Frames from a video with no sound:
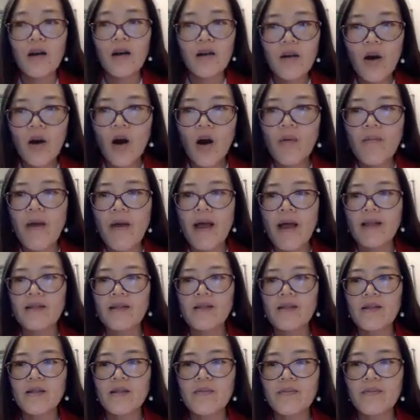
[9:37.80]

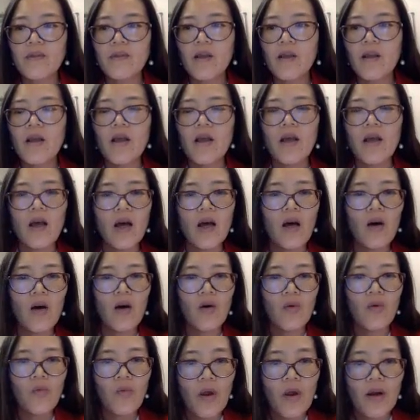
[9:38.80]
comments
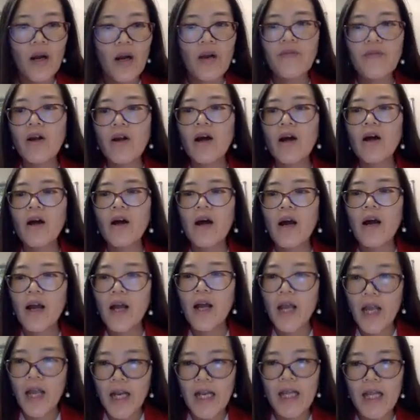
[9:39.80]
wherever
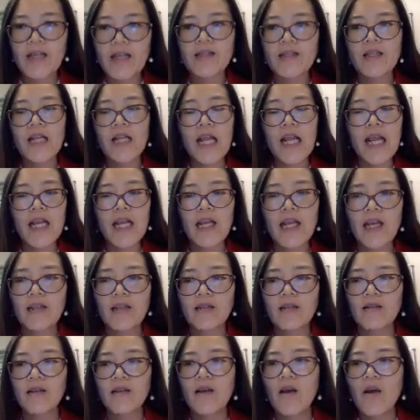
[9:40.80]
it is
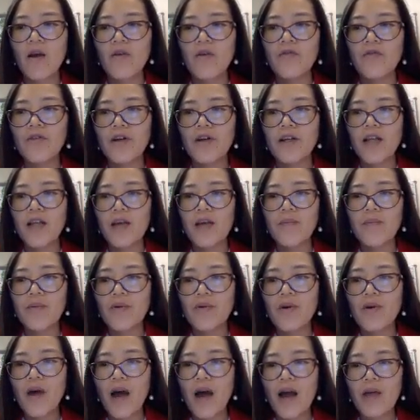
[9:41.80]
needed. For
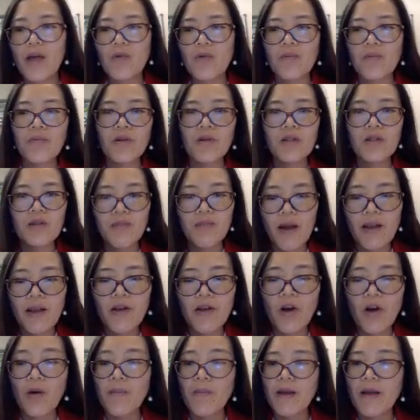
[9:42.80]
example, I will put my
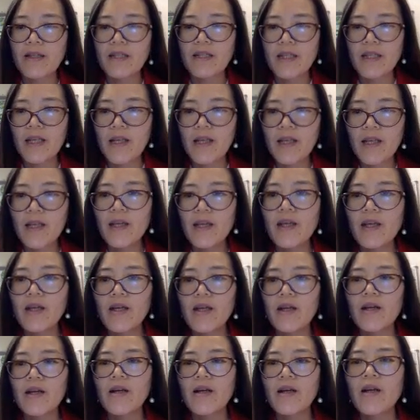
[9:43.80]
comment
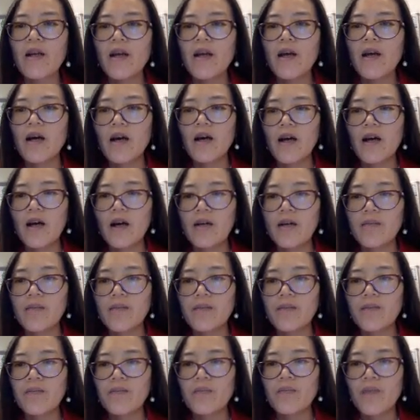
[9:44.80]
here,
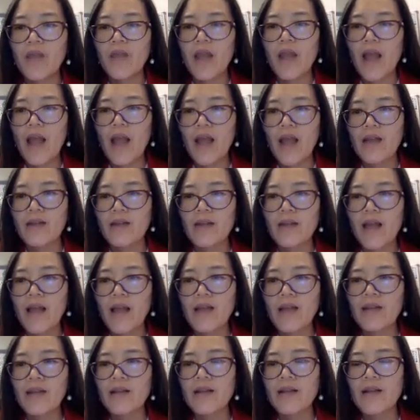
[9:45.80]
and
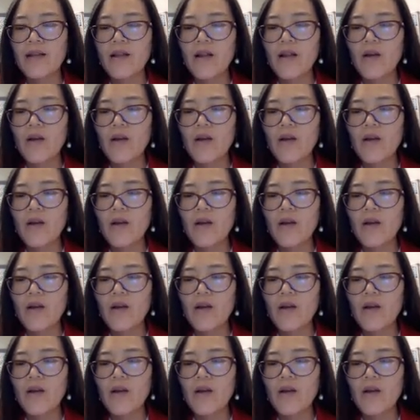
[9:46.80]
then